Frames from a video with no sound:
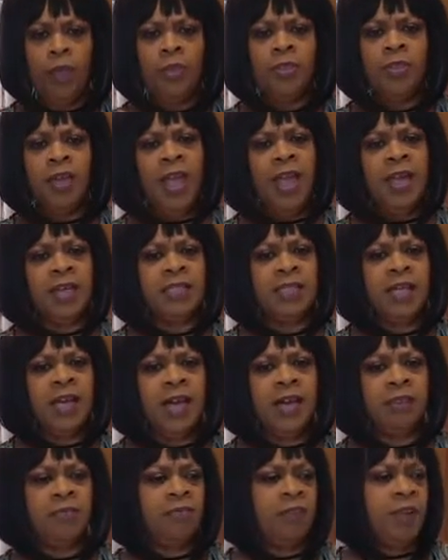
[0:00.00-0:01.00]
the
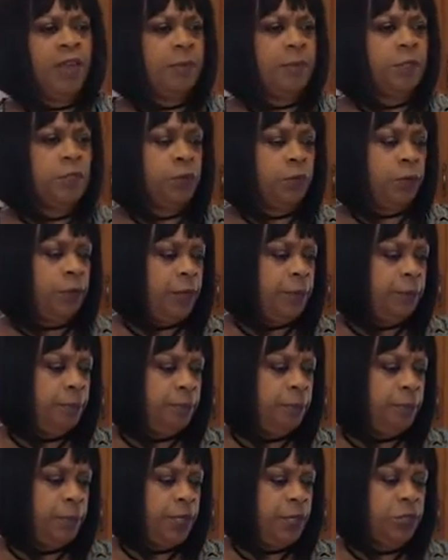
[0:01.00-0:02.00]
anti-inflammatory
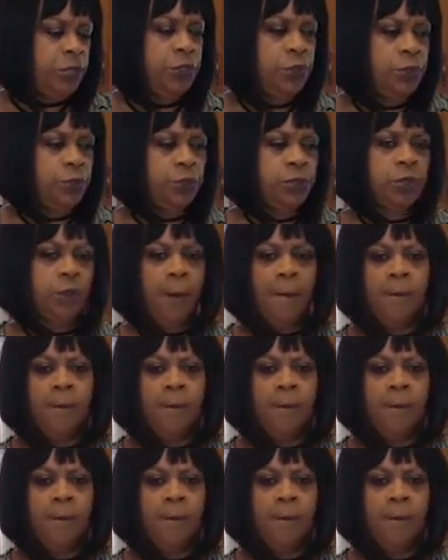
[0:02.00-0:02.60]
issues.